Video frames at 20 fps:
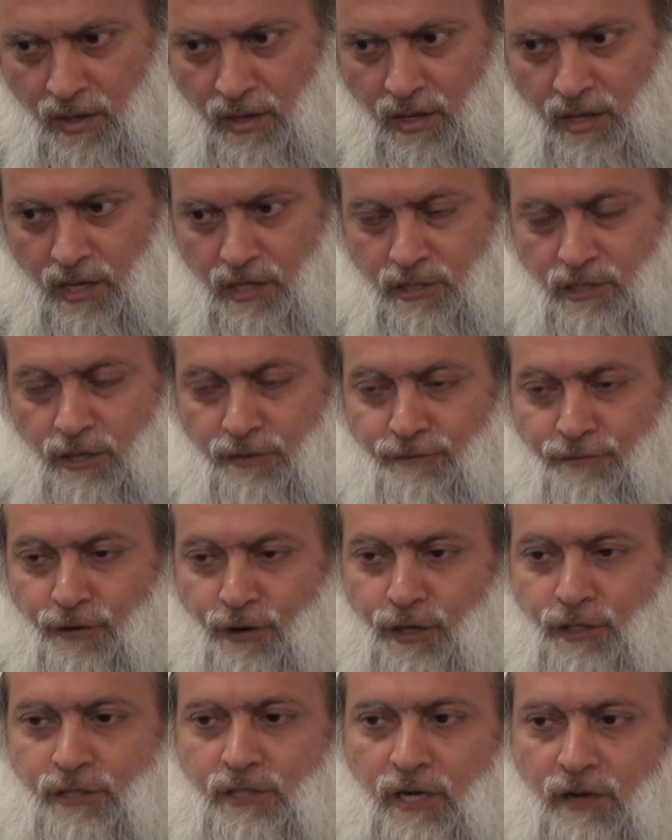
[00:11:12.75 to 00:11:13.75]
He is the
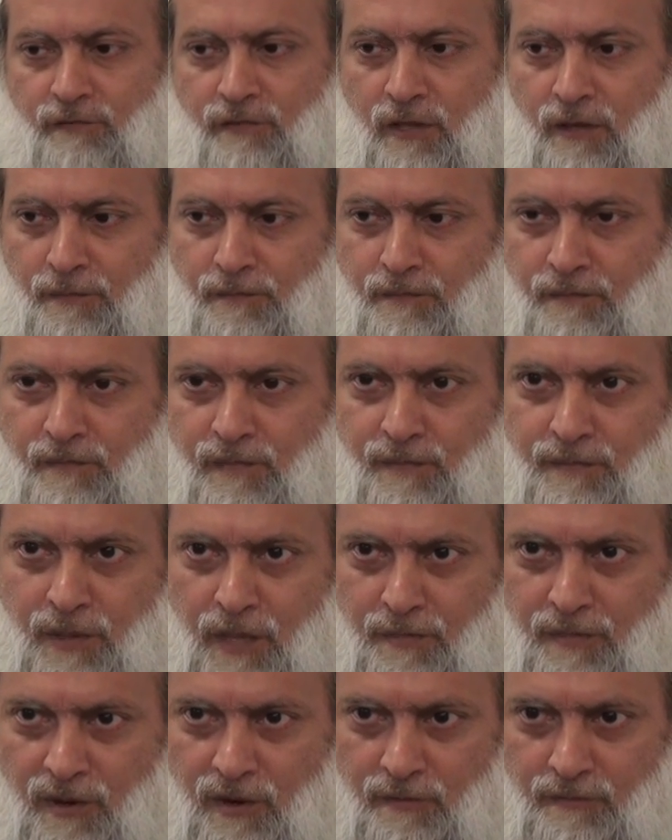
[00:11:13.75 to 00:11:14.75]
first of the
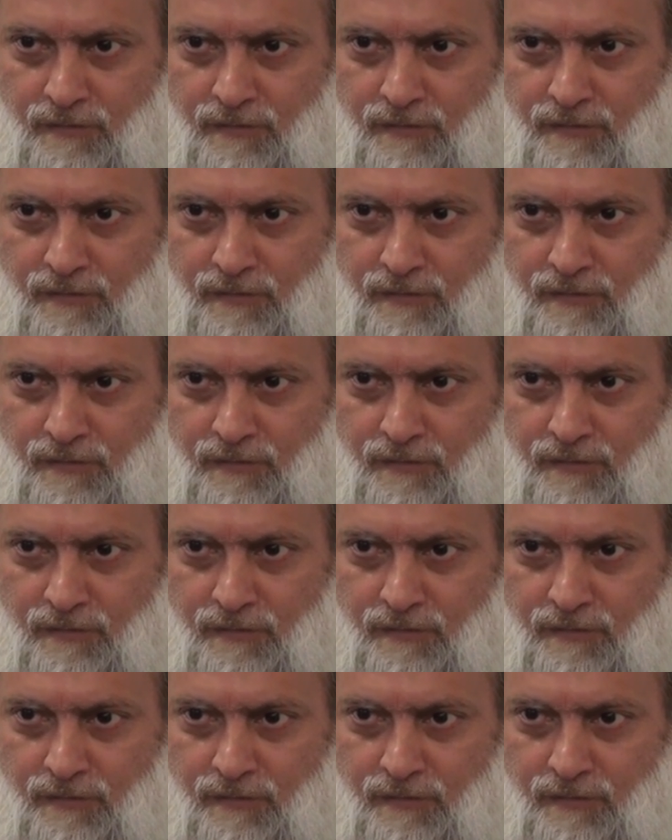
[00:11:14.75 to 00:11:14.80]
people